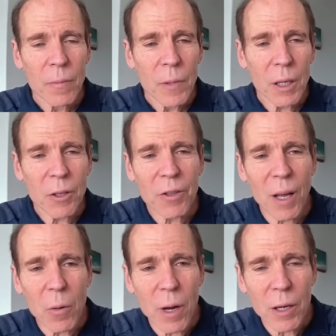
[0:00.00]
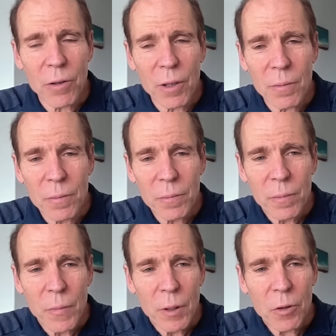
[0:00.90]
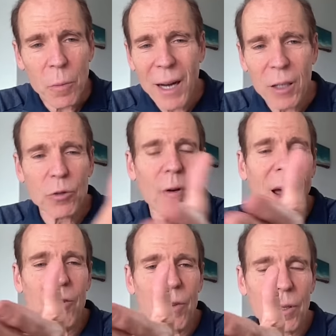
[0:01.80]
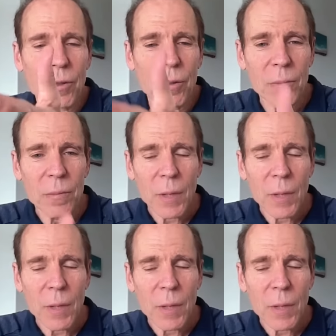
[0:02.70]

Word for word: acceleration to medical tragedies.